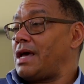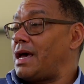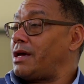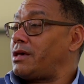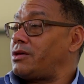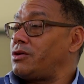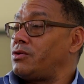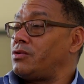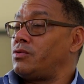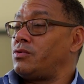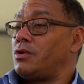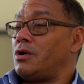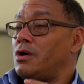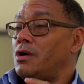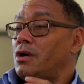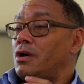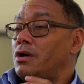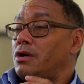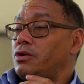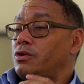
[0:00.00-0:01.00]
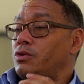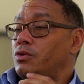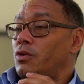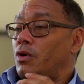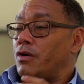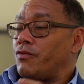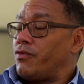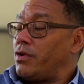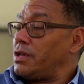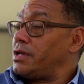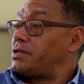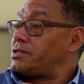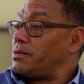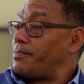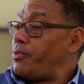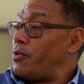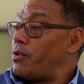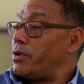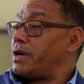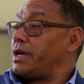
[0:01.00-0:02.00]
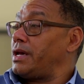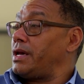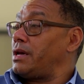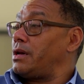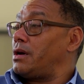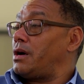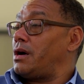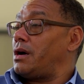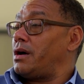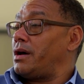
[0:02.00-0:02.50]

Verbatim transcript: Thank you. You are really supporting